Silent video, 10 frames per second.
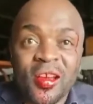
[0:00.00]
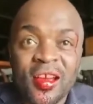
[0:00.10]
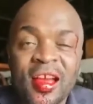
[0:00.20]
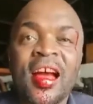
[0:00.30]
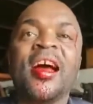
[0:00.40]

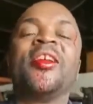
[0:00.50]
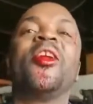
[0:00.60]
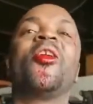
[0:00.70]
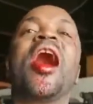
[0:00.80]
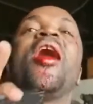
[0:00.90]

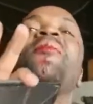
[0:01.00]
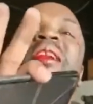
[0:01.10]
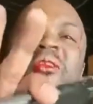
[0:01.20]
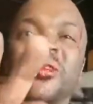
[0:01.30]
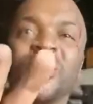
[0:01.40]

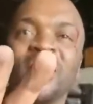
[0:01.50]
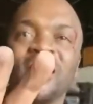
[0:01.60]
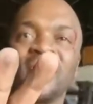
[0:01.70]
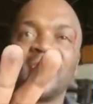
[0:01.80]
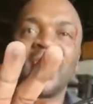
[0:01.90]
I beat you.
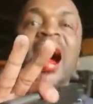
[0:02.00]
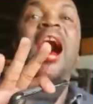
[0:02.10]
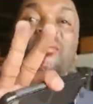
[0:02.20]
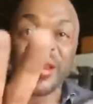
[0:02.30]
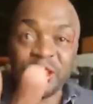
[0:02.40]

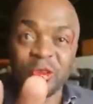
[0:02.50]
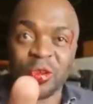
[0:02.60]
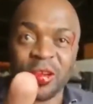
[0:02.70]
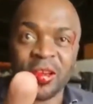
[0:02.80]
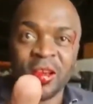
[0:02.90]

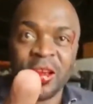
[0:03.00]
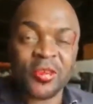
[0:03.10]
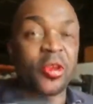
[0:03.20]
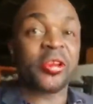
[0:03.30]
You did.